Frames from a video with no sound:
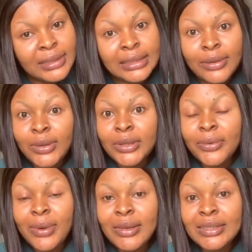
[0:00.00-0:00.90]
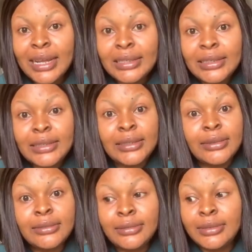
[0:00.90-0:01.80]
on the grounds that the
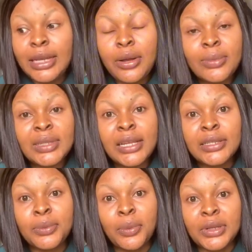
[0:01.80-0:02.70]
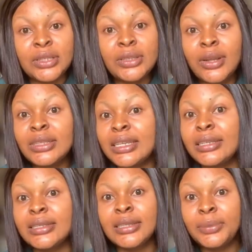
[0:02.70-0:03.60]
circumstance was not
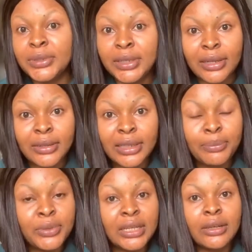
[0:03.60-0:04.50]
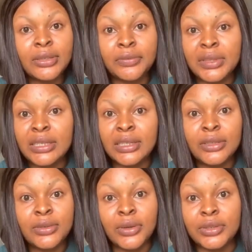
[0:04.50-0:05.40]
exceptional. They put a lot of things
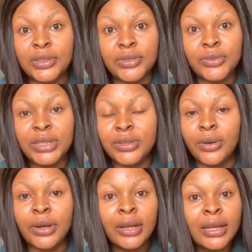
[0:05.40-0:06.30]
into consideration.